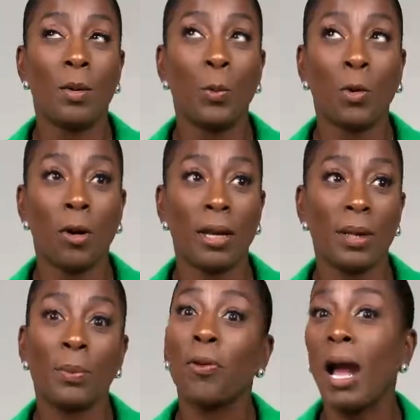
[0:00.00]
work,
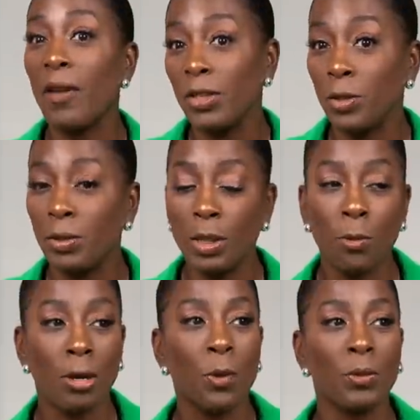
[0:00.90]
private duty
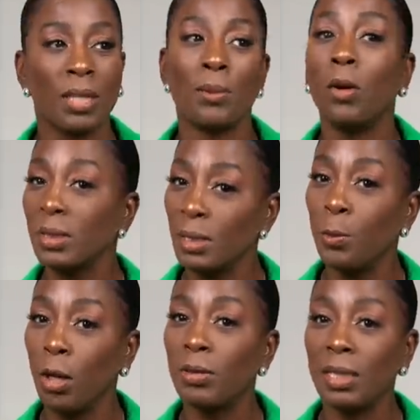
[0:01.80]
work with mostly
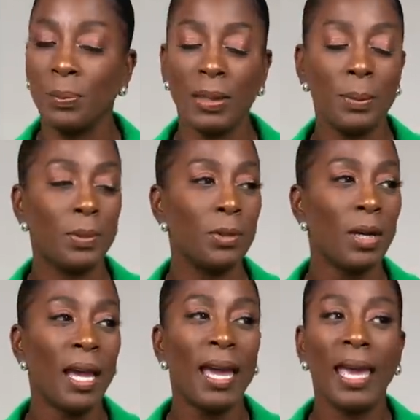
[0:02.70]
wealthy people,
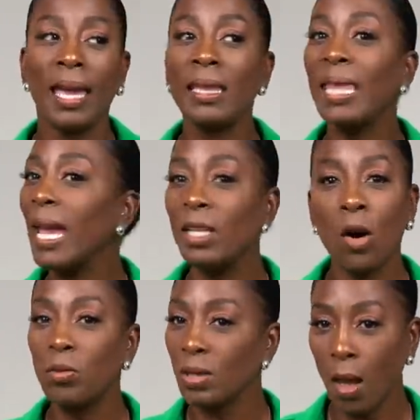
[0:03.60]
and they
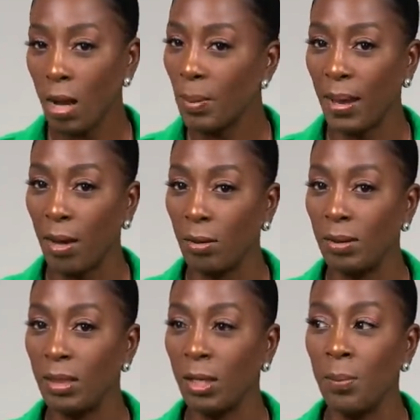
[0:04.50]
don't talk about
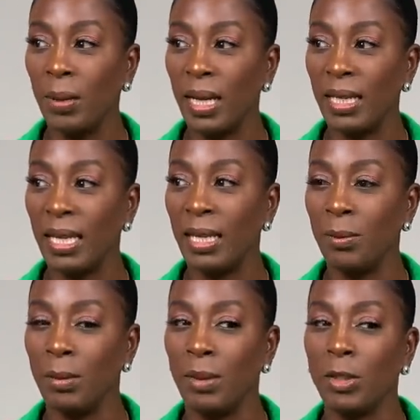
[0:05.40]
their money
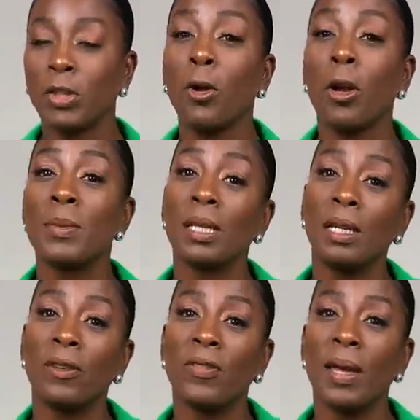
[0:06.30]
in terms
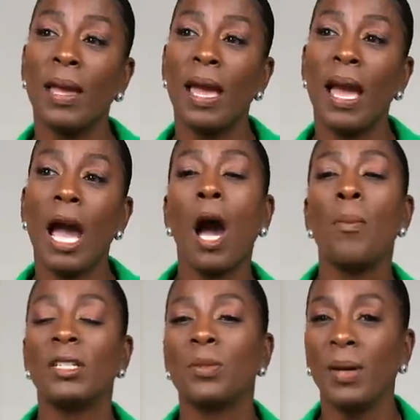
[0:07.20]
of how
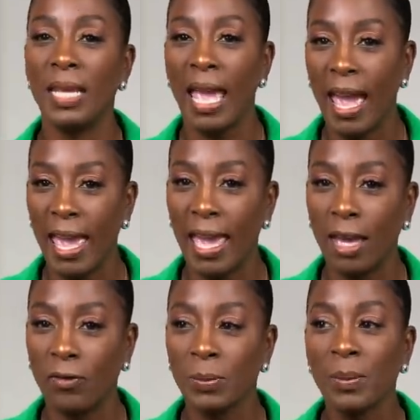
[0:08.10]
much money I
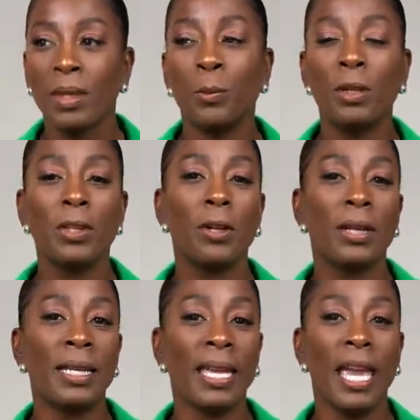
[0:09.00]
have. When they're
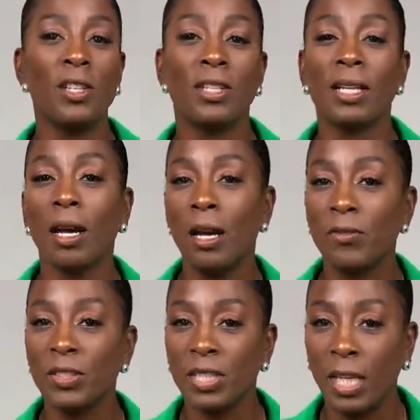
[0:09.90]
engaging in
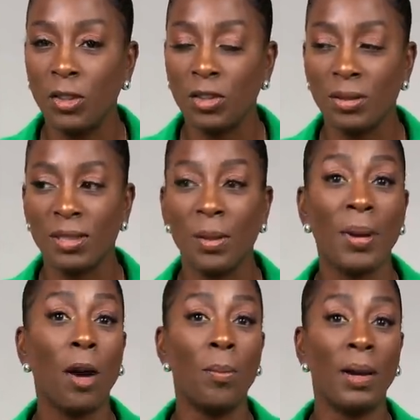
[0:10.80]
conversations
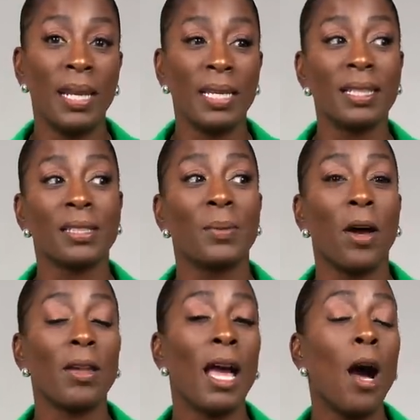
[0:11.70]
about money, it's
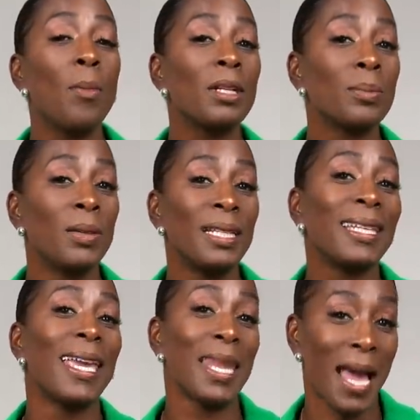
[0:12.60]
about how much money
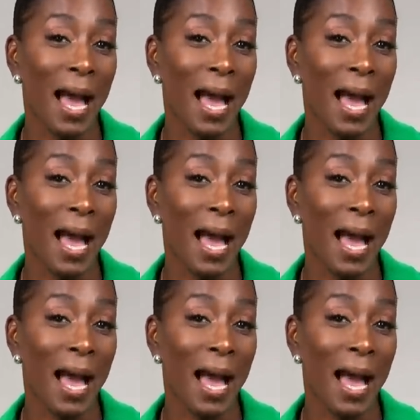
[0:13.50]
can